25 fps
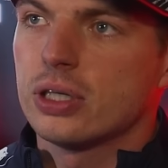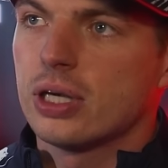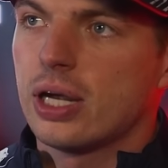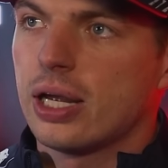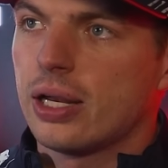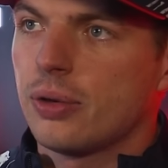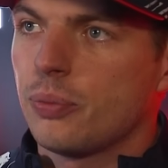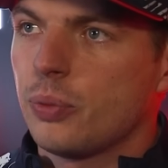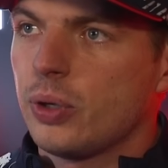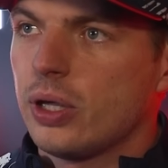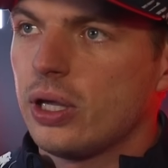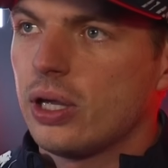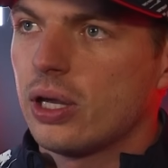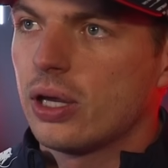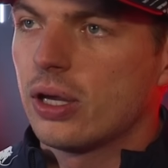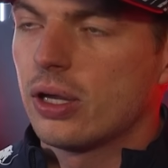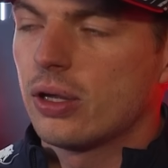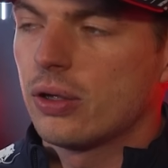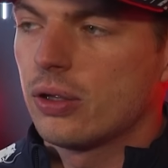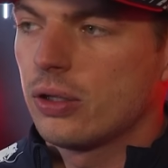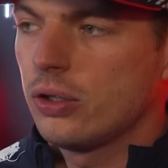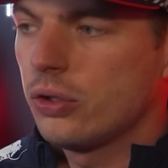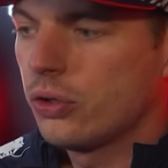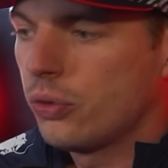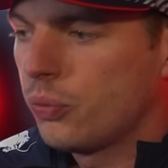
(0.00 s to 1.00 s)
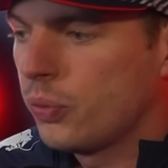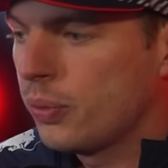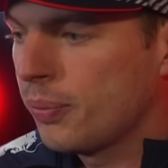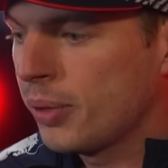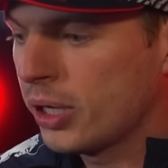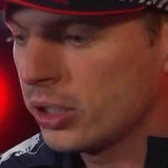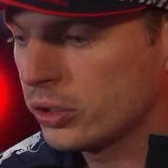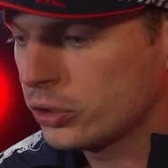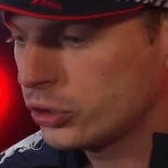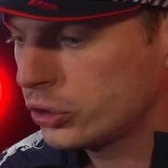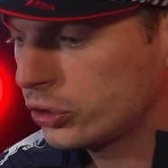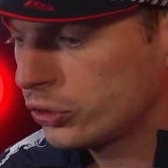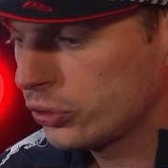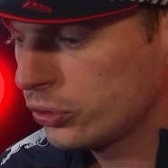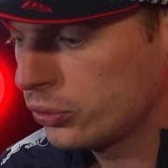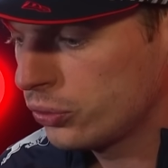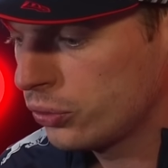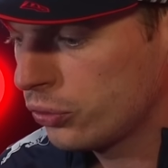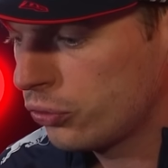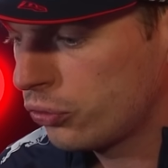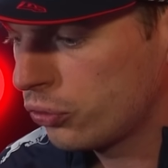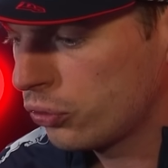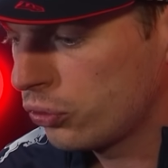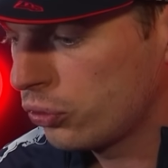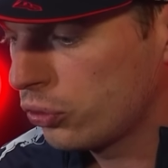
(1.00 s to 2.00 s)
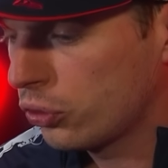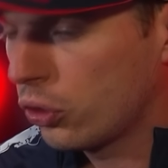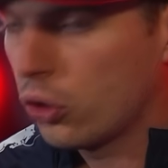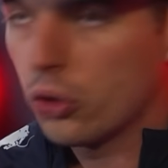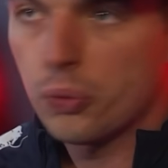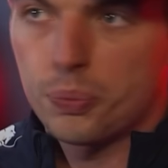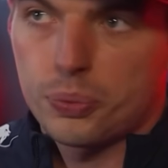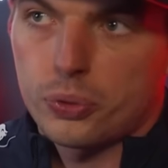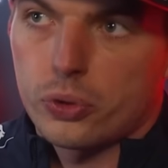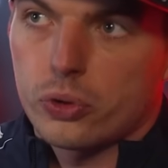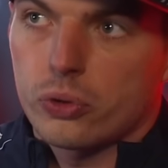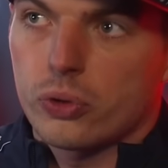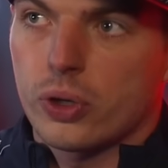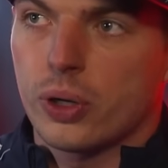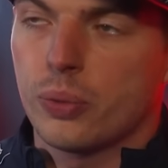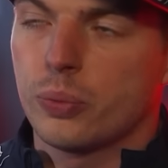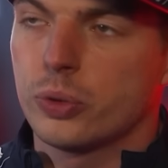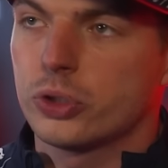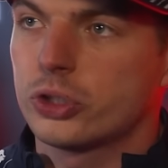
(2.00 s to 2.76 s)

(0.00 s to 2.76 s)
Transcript: and we you know, we managed to do the whole program,